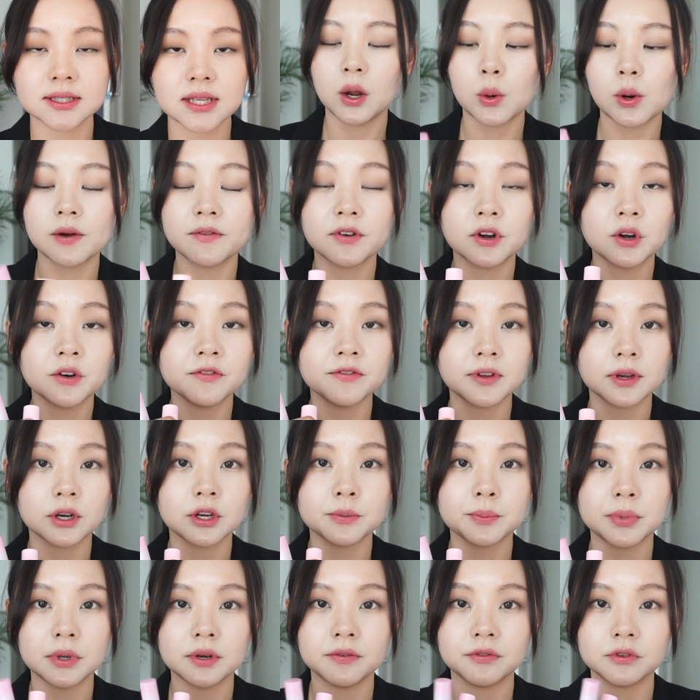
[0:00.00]
However, very
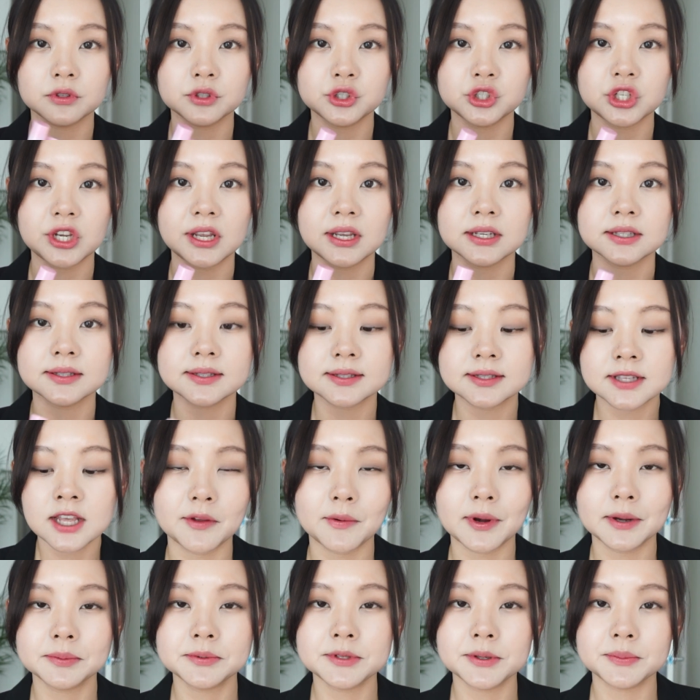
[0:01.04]
beautiful shades. That
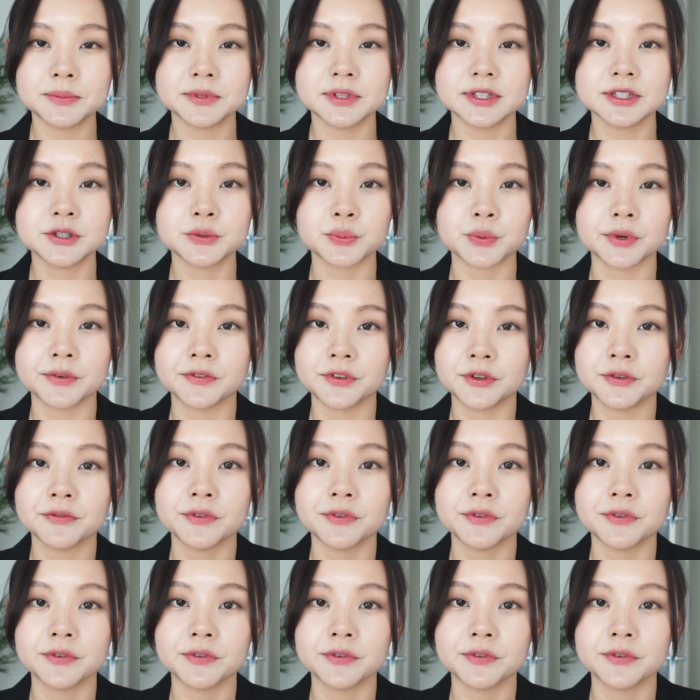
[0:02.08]
wraps up this review